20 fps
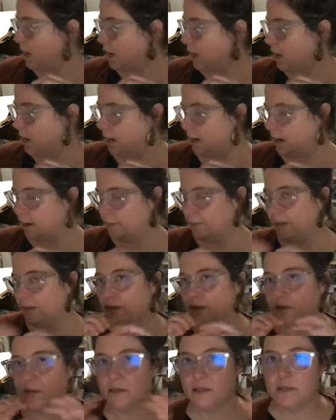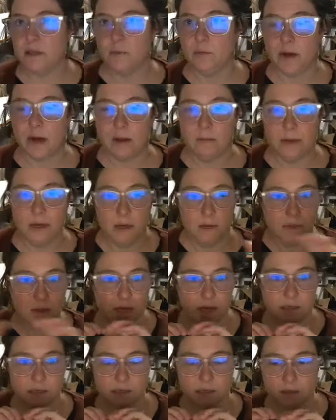And you'll see what I mean,
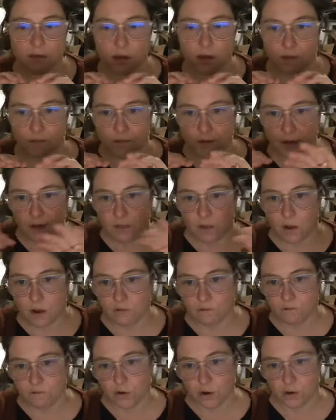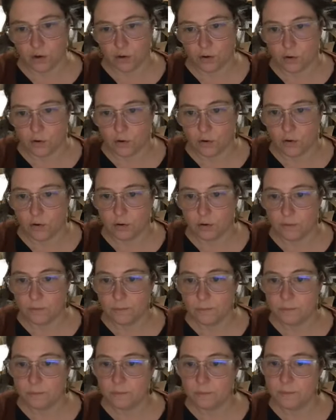because it's all very long vertical
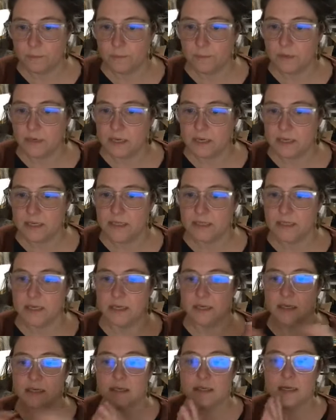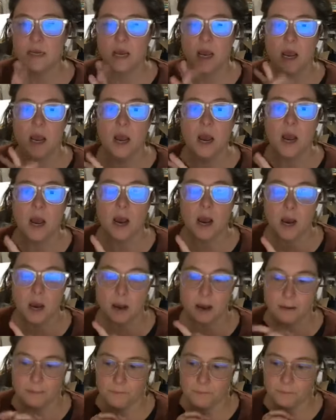pieces.
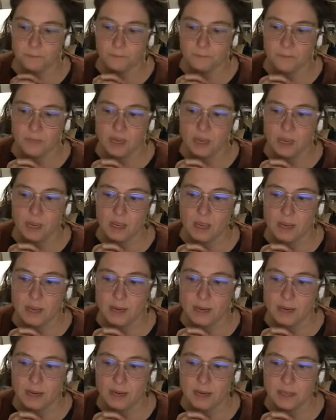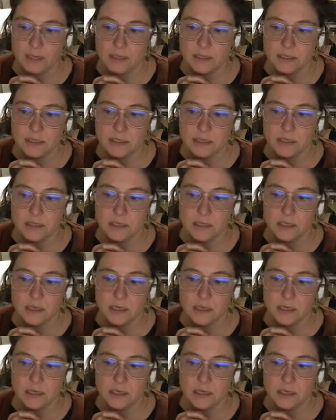And